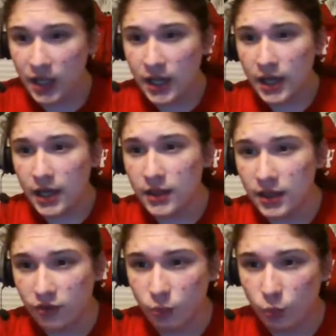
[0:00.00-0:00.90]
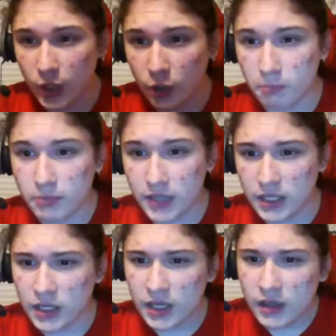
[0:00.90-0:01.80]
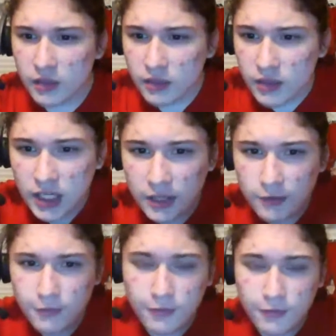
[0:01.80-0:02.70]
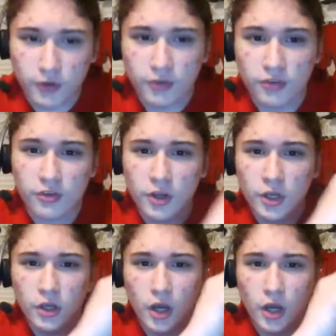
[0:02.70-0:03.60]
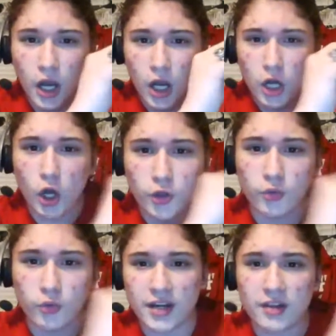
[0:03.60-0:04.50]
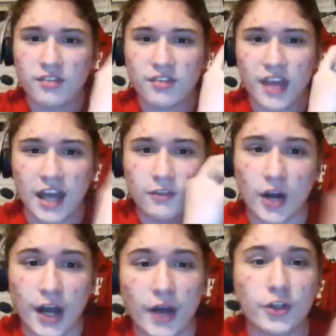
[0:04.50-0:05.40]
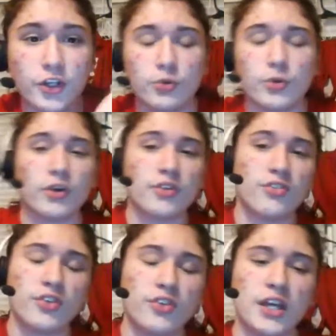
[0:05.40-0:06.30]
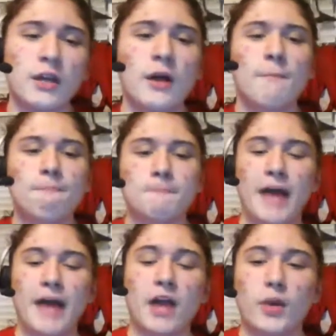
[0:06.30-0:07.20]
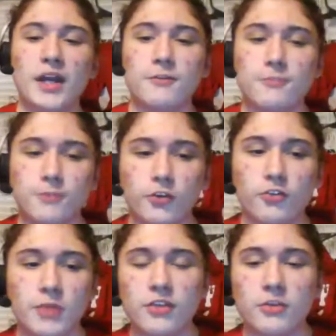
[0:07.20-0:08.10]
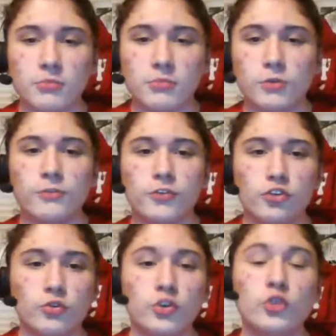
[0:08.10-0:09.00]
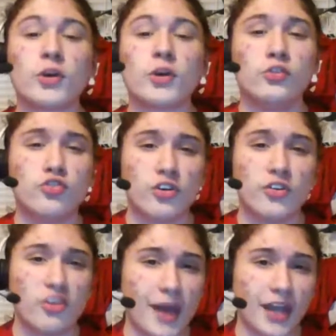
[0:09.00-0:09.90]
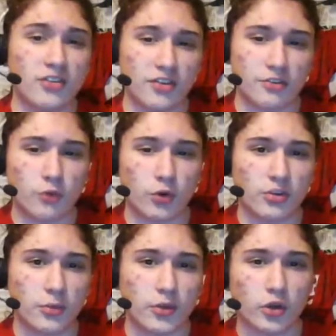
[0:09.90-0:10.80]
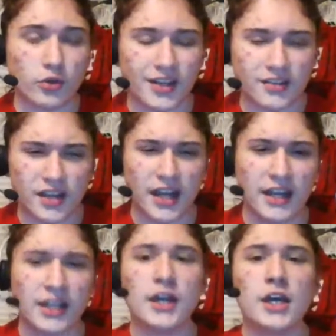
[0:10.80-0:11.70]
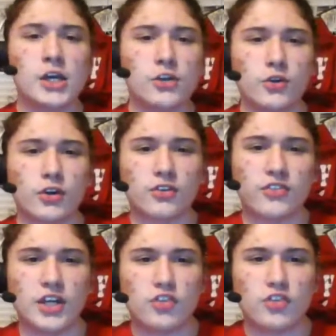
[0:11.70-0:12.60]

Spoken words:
This will be the first Call to Greatness ever held in New York City. Back when it first made the move to Newark, New Jersey back in 2014 with Call to Greatness 9, New York City